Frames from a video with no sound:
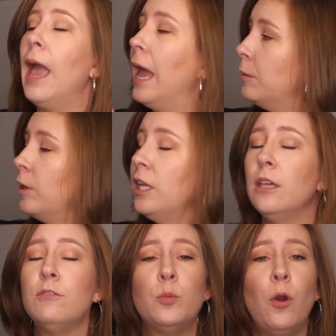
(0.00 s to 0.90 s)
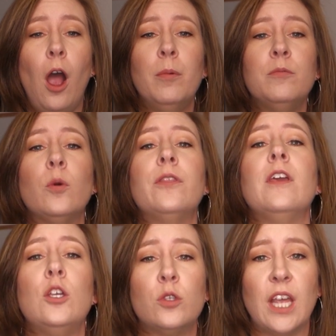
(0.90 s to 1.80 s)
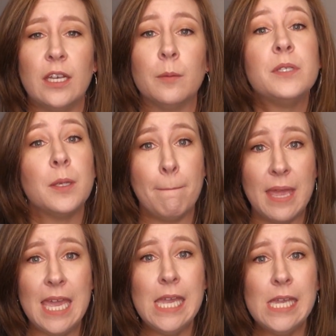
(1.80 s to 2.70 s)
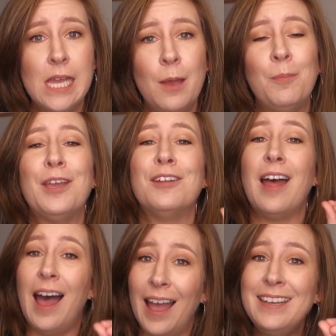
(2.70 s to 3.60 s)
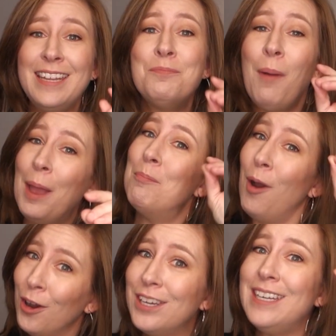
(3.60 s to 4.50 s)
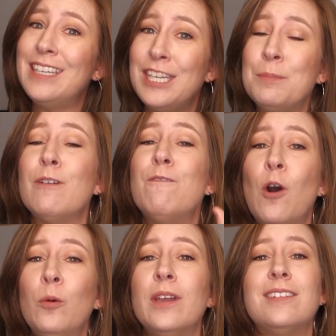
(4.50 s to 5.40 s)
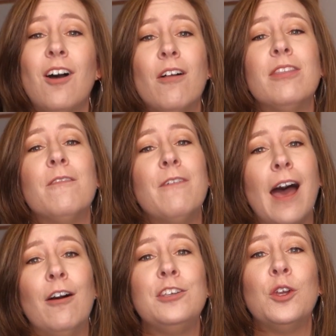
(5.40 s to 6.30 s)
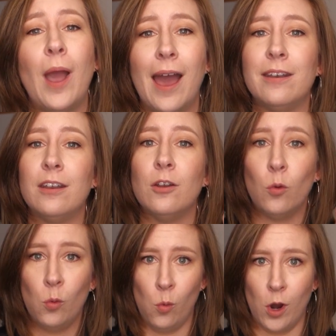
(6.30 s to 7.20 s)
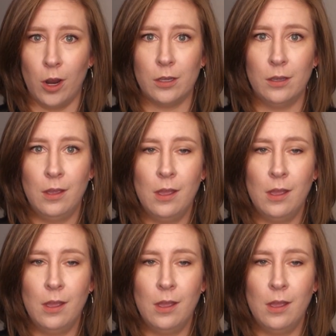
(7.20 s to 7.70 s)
Anybody gives you problems with it, you send them to me, because I need my marketing team to focus on the value-added work.